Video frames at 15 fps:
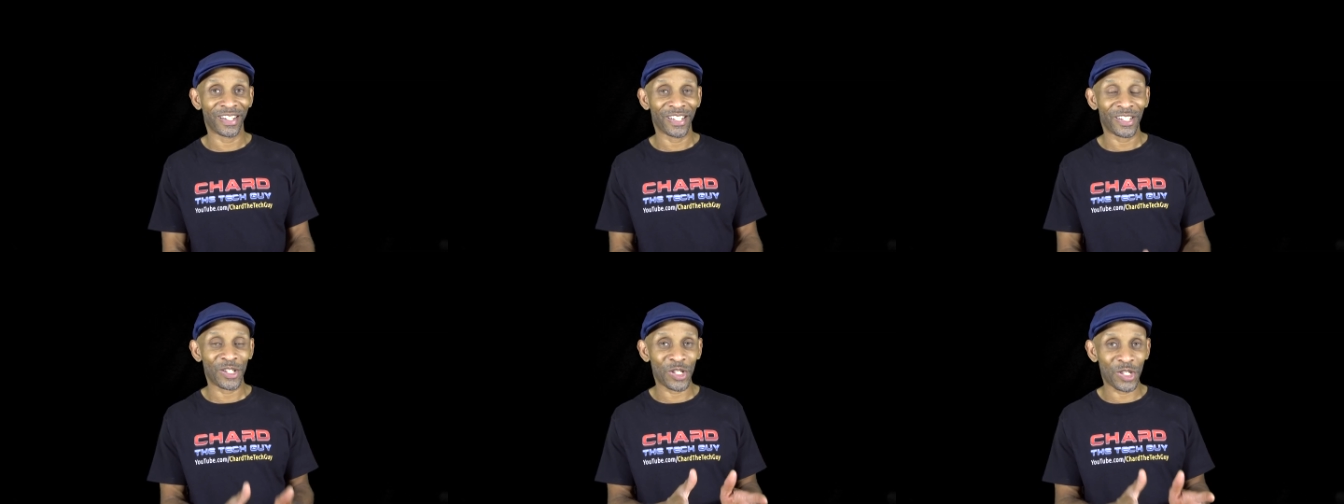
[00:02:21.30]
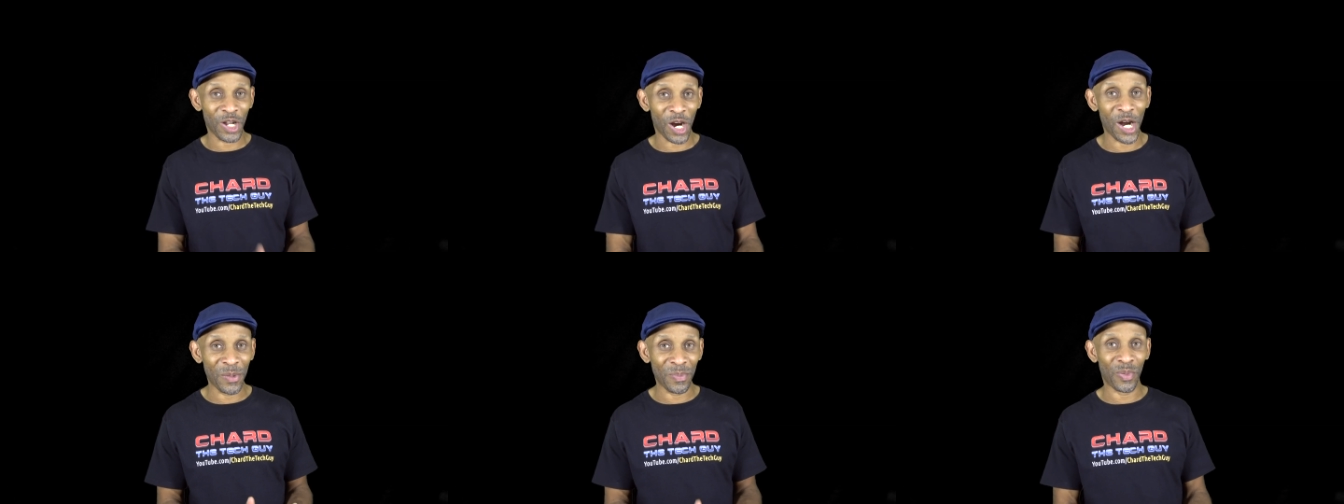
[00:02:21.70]

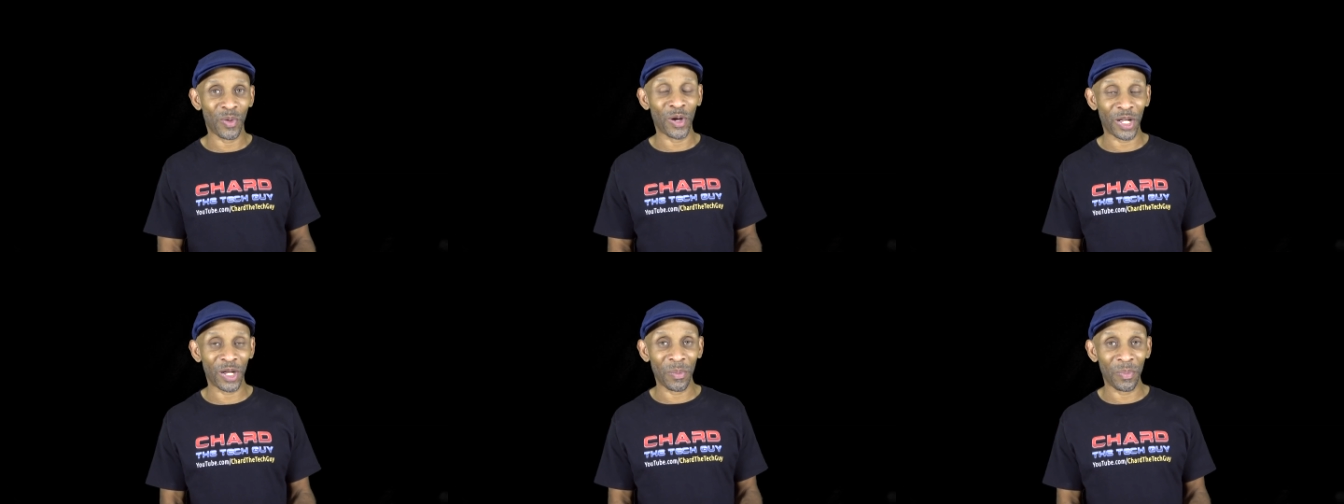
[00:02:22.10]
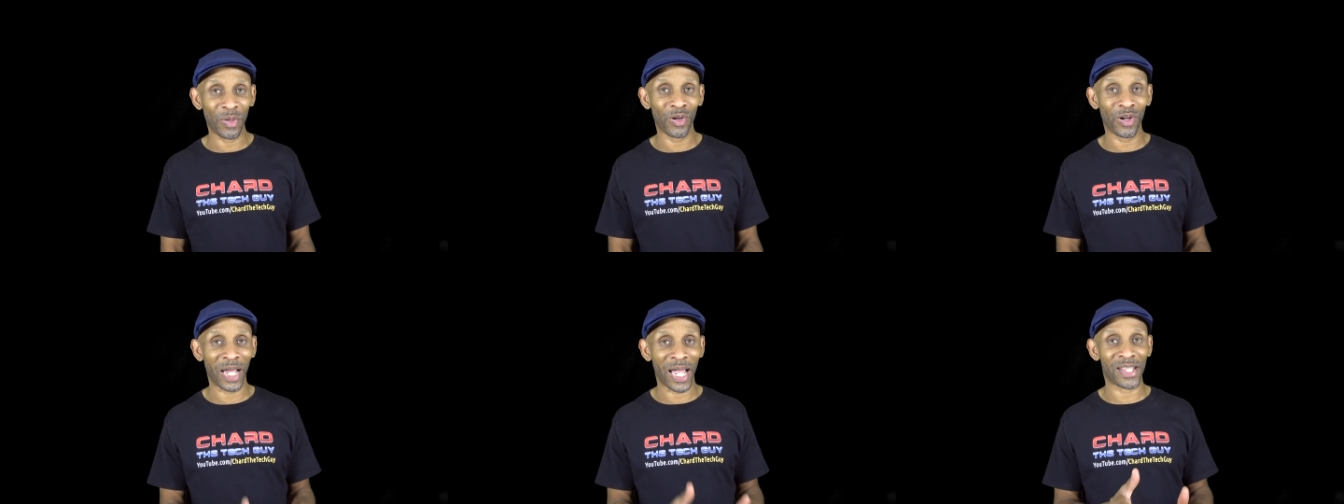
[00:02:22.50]
starting point
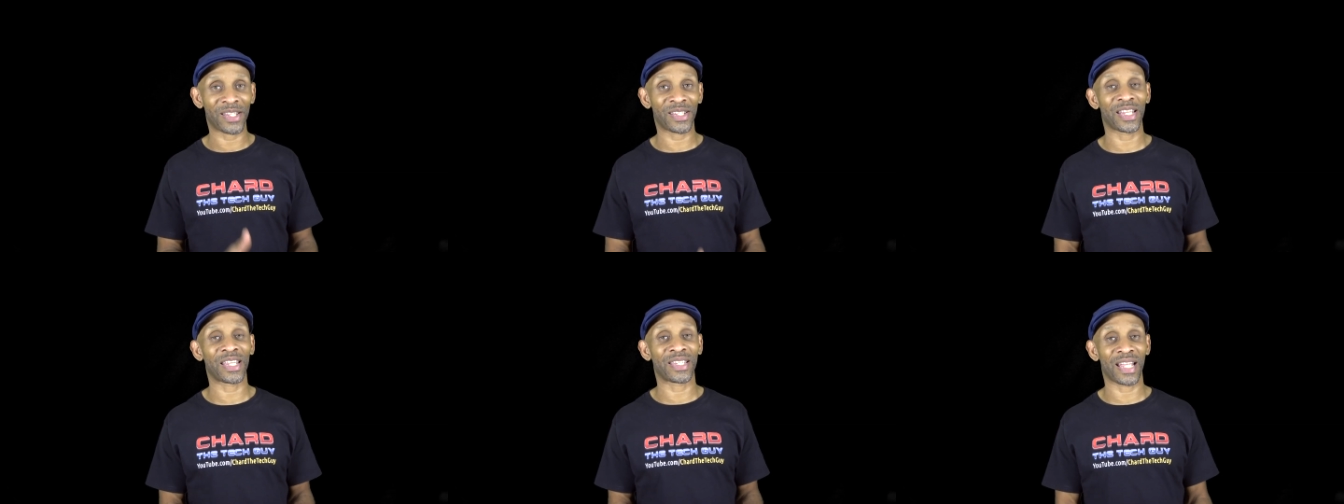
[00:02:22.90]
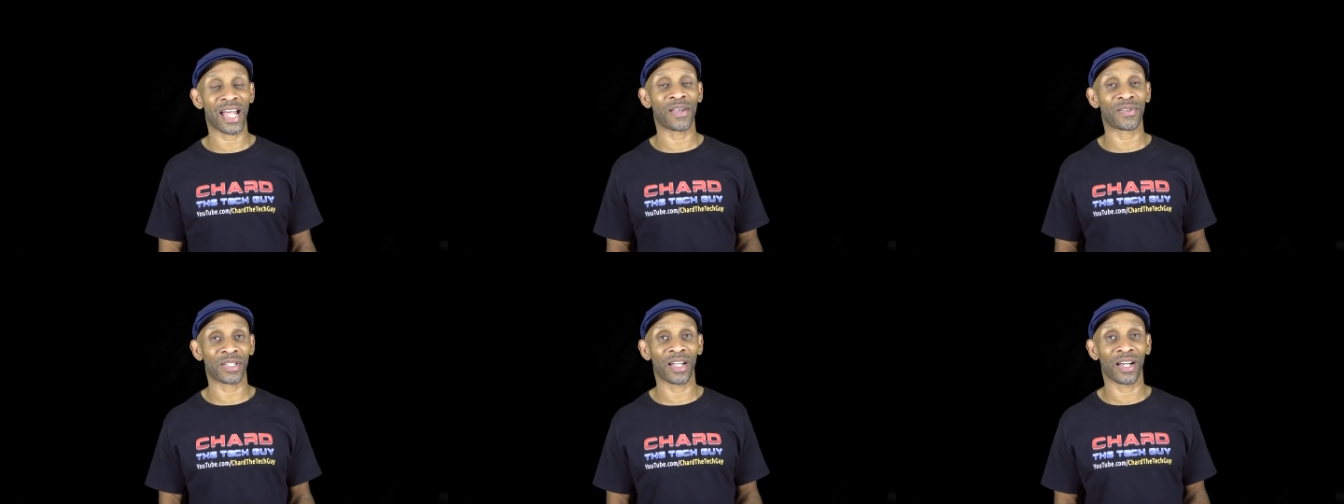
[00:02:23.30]
computer at six
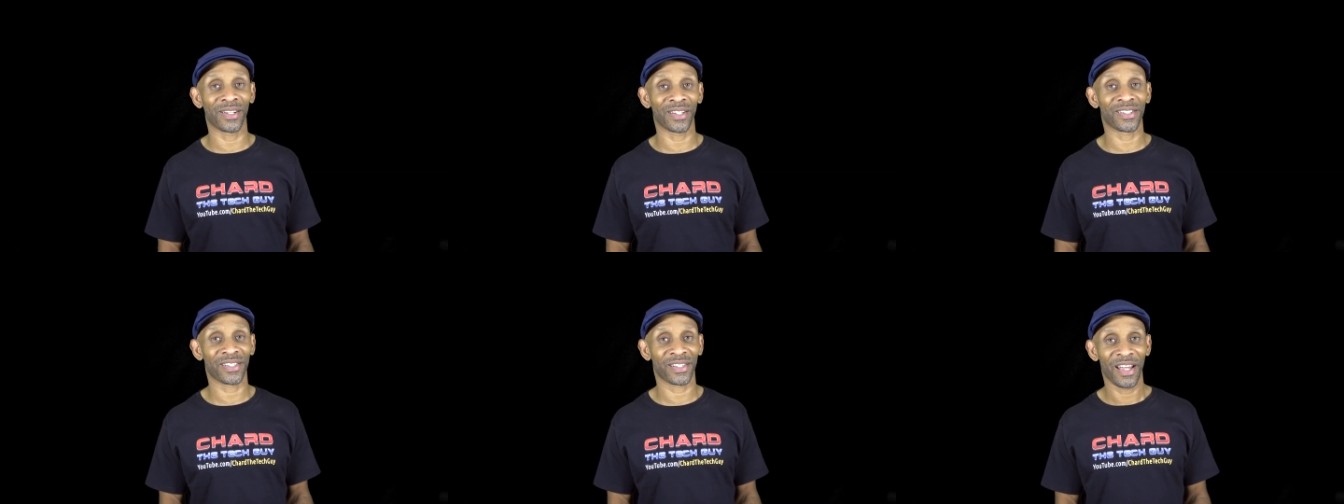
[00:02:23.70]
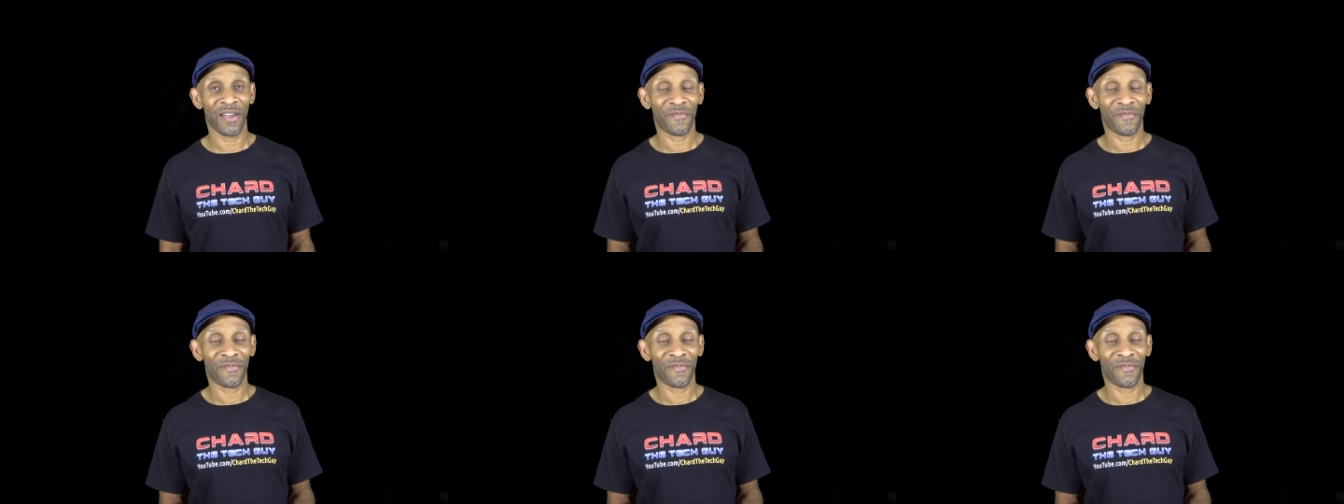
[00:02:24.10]
thousand dollars.